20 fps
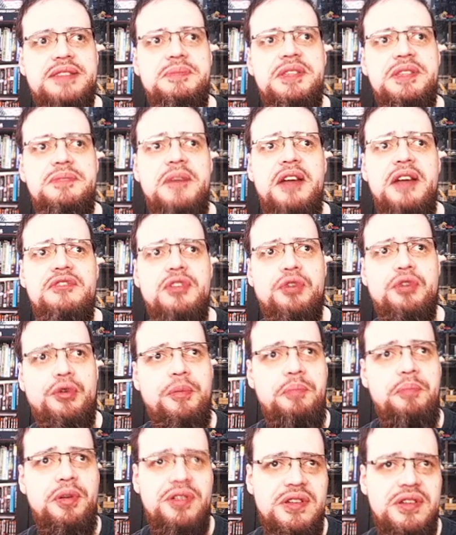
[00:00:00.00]
Ms. Marvel
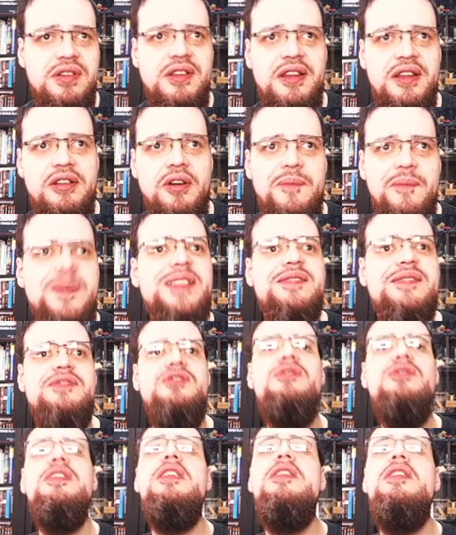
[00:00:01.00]
reportedly opens to
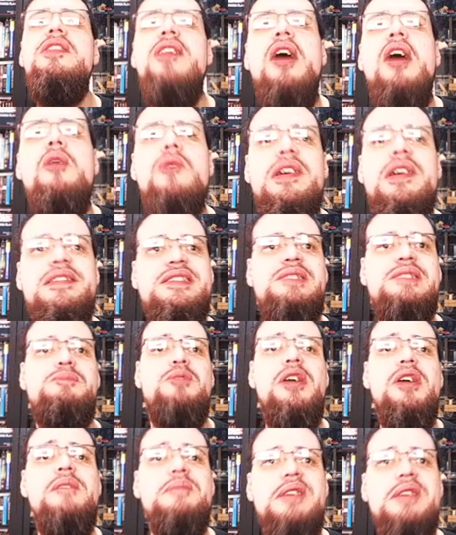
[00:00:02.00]
the lowest
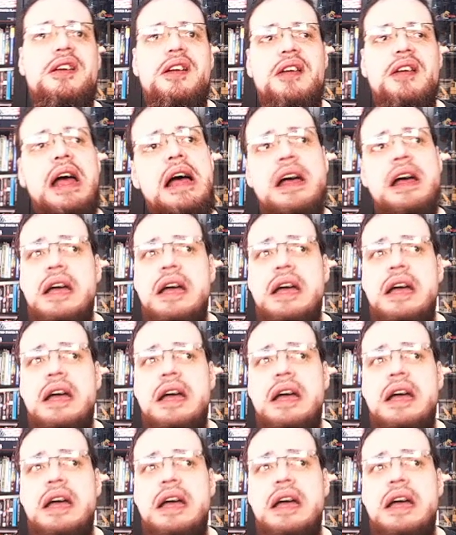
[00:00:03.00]
premiere